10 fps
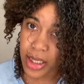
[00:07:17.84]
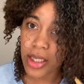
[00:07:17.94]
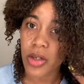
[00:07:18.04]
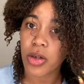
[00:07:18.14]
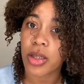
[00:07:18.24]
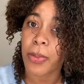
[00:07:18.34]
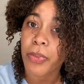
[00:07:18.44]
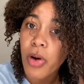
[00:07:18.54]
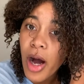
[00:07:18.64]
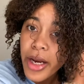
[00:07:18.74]
Curly
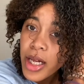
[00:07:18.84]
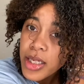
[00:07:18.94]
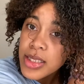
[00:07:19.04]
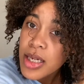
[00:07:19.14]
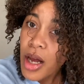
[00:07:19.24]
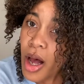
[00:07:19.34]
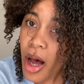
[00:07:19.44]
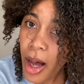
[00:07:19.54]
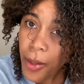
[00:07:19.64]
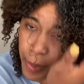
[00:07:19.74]
product,
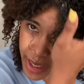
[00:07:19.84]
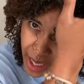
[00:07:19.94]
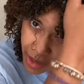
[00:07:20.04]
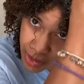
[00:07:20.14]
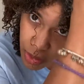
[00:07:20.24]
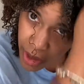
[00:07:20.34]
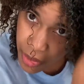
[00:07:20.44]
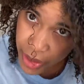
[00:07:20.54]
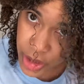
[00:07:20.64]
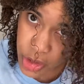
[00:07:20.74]
but that goes away
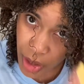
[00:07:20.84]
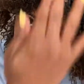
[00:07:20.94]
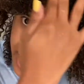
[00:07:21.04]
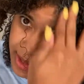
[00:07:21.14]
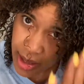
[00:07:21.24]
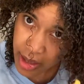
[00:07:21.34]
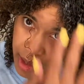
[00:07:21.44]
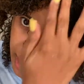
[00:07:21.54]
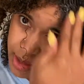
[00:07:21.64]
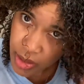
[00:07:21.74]
when it dries,
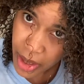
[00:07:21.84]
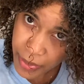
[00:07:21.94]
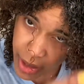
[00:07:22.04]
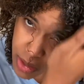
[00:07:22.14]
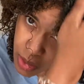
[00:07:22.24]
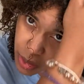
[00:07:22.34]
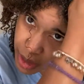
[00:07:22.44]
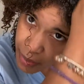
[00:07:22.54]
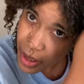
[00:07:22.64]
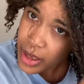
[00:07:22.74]
so I'm not too worried
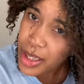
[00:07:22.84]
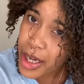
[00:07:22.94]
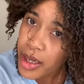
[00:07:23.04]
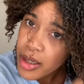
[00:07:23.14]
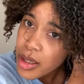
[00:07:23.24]
about that.